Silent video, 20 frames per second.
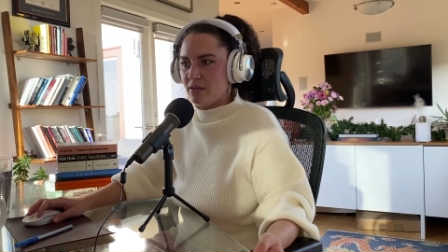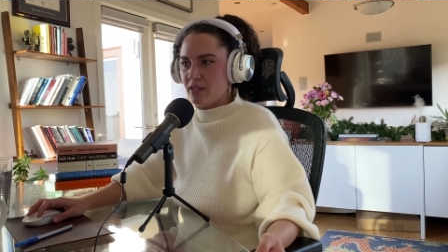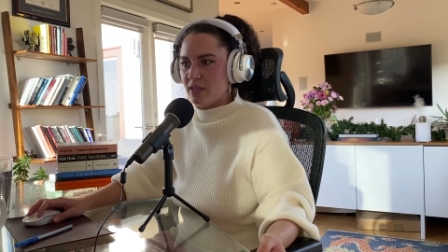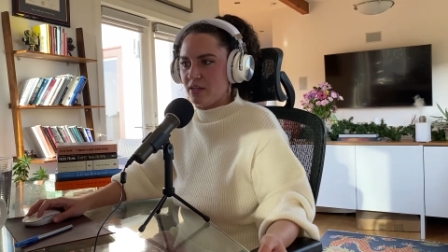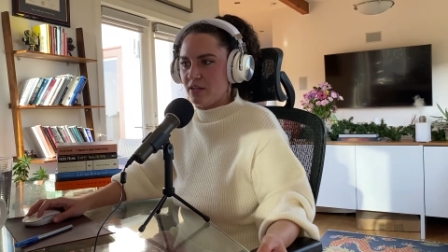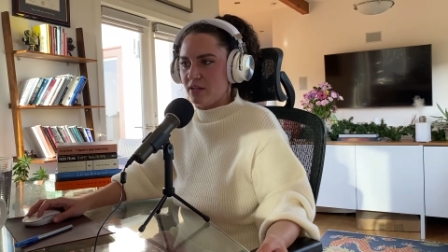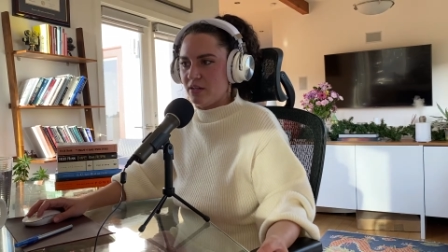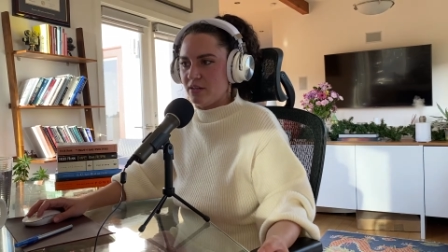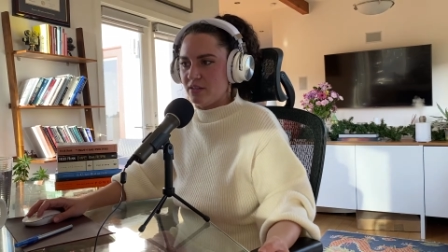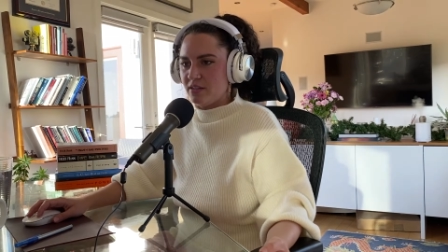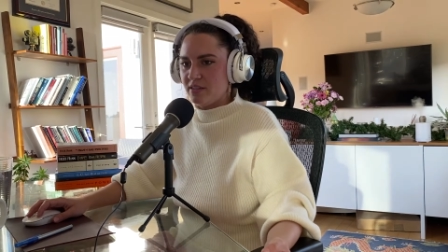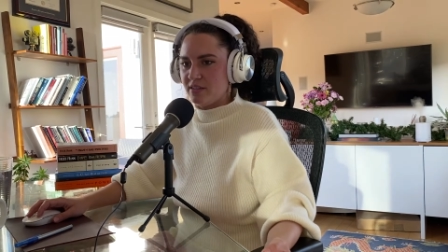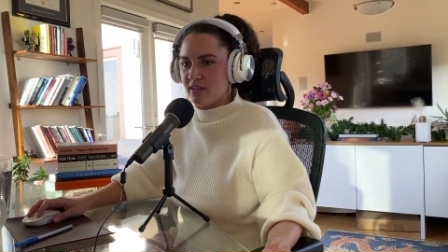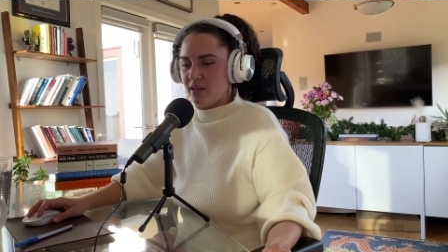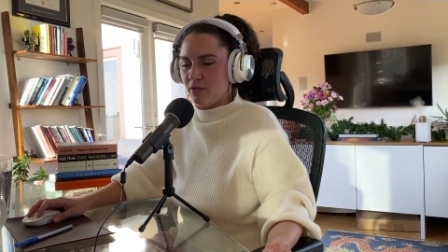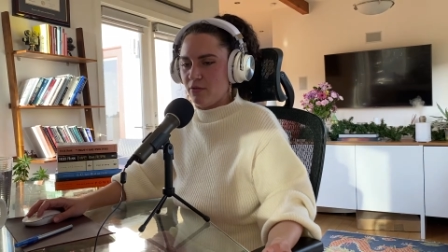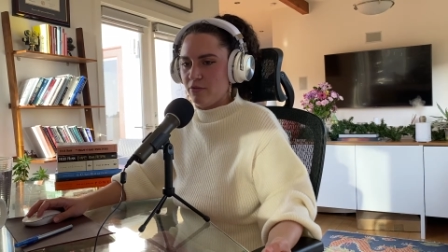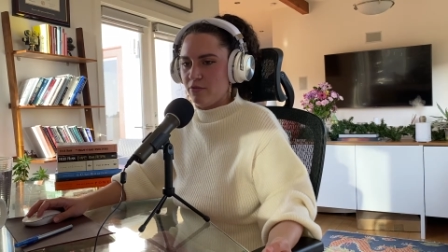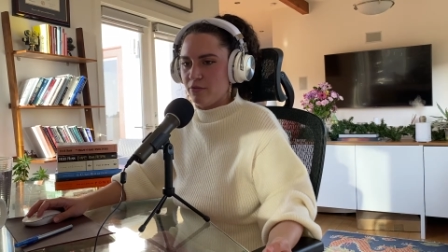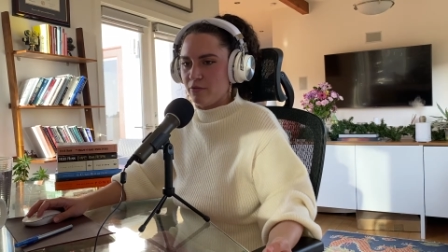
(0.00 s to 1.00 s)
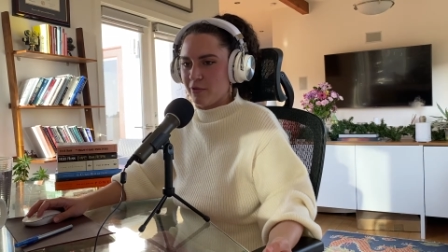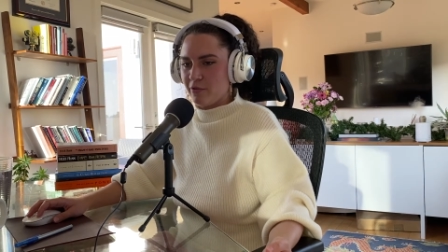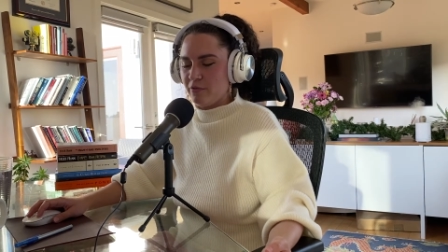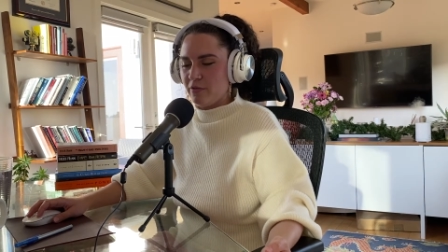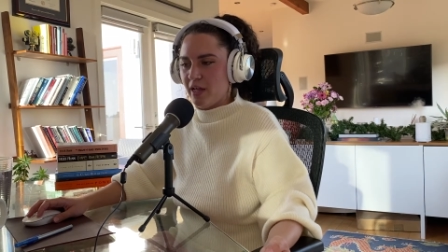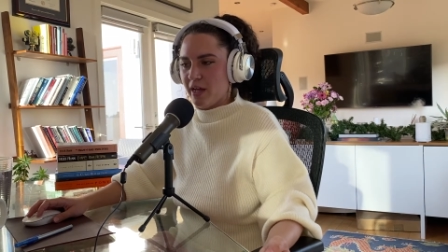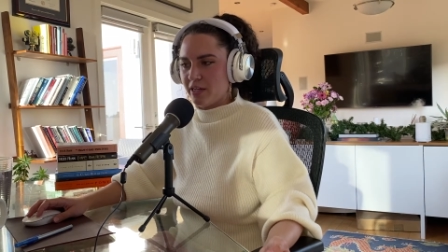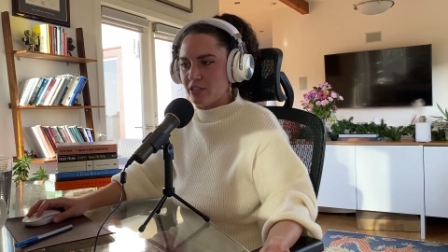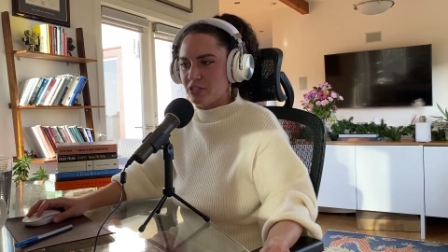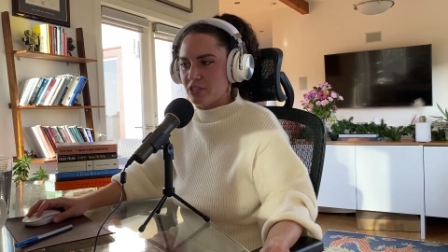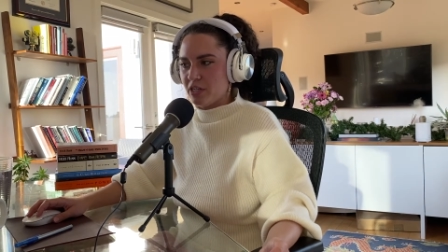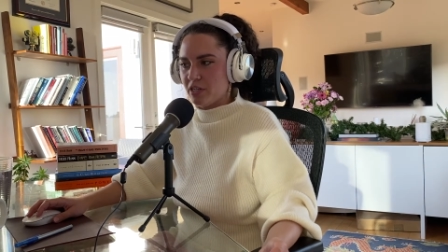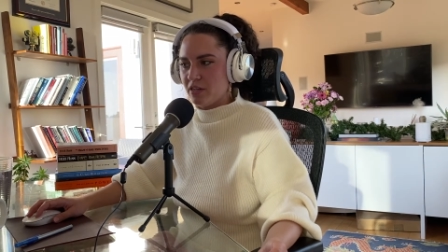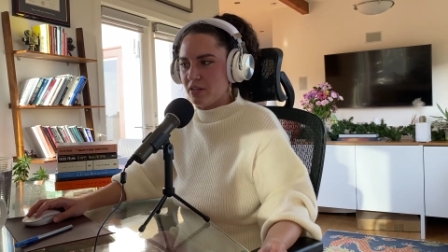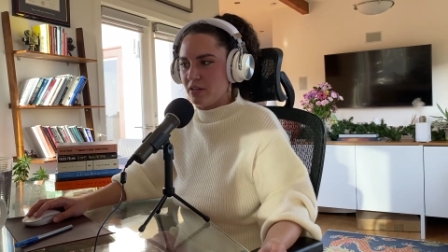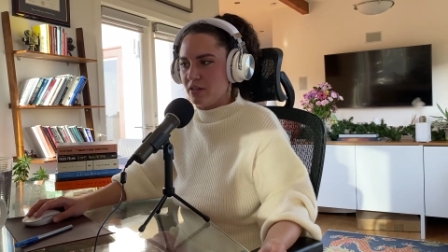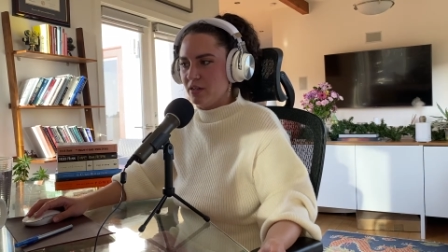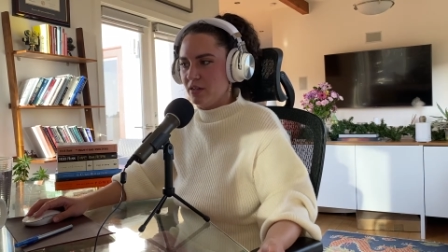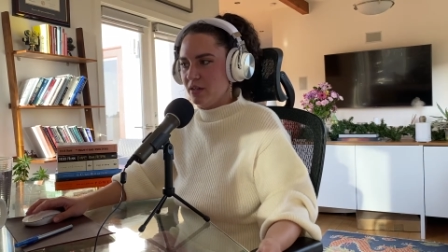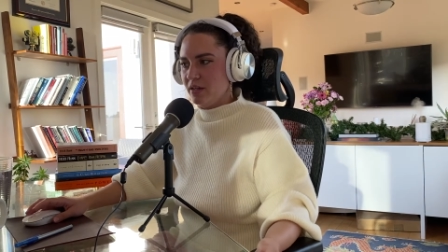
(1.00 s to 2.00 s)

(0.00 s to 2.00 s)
in self-reflection.